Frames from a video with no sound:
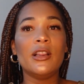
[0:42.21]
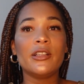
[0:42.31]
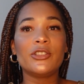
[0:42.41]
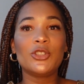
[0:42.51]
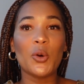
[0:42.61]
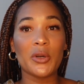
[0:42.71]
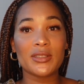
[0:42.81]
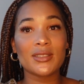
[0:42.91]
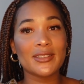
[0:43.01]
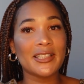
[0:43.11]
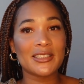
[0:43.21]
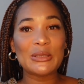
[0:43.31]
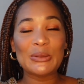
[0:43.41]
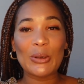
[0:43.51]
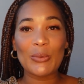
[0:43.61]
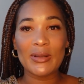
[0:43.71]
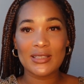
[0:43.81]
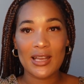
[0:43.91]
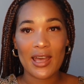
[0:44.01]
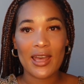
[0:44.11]
short get to know me
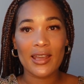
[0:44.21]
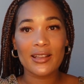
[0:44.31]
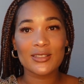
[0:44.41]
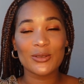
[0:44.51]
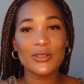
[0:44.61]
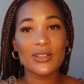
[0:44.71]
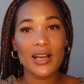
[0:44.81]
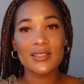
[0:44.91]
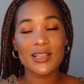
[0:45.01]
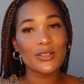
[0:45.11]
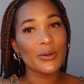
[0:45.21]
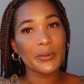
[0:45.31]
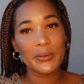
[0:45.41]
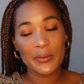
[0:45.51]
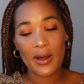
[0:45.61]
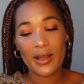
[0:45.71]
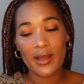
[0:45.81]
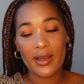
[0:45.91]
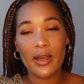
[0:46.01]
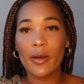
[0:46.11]
tag, so you guys can know who I
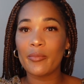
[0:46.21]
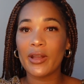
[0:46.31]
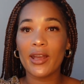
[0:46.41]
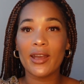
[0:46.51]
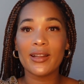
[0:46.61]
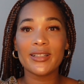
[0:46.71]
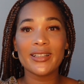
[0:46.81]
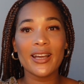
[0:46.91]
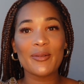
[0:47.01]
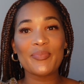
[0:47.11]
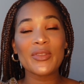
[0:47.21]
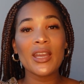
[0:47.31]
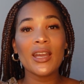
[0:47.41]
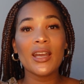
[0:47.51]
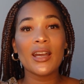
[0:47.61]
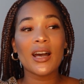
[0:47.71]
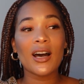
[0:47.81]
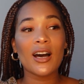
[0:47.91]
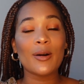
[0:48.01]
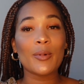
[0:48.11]
am. And yeah,
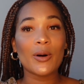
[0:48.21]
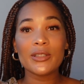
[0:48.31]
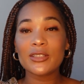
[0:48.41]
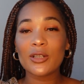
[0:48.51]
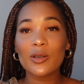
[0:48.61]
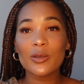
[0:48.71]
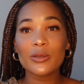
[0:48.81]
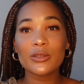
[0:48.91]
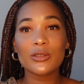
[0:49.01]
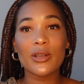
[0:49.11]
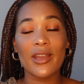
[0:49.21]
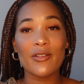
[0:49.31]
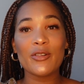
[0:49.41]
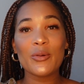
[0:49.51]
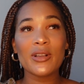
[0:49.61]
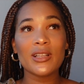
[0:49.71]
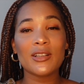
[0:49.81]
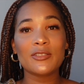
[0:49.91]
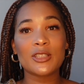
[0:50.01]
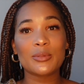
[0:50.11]
also to everyone that
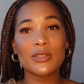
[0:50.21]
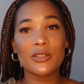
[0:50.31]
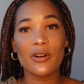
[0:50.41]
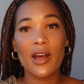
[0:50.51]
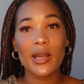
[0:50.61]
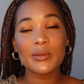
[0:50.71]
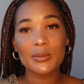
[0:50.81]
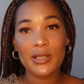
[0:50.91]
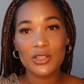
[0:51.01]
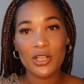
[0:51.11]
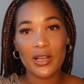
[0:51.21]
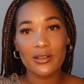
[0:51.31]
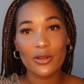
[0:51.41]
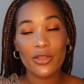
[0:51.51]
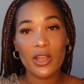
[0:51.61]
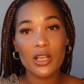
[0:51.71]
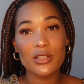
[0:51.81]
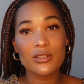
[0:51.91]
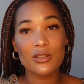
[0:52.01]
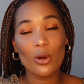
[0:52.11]
have subscribed to my channel, thank you
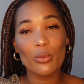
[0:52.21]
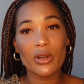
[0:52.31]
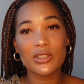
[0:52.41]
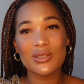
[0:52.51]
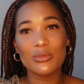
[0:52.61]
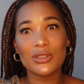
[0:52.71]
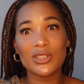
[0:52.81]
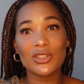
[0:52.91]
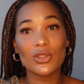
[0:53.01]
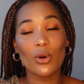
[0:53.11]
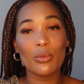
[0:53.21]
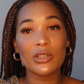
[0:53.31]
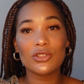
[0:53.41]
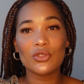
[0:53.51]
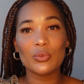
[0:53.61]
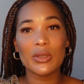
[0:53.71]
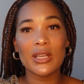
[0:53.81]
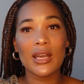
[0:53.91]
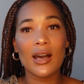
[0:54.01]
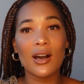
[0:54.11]
so much, it means so much to
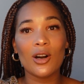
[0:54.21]
me.